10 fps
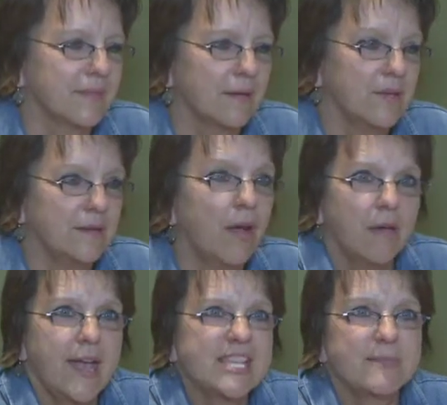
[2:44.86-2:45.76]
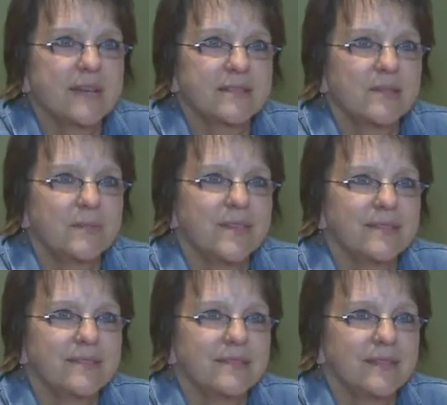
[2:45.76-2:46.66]
we did all aspects of the
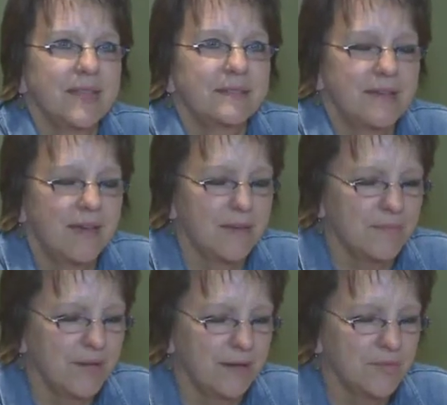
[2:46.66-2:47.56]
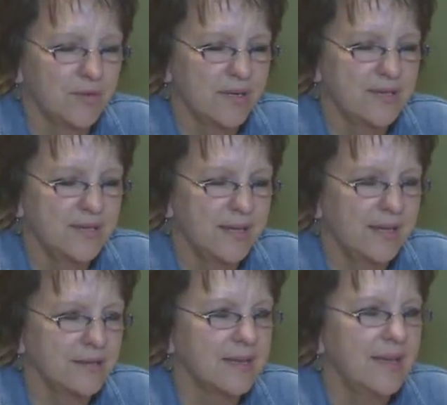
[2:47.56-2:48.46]
business at that time towards the
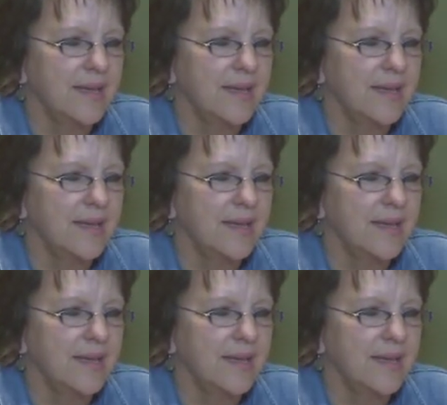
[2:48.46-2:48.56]
end.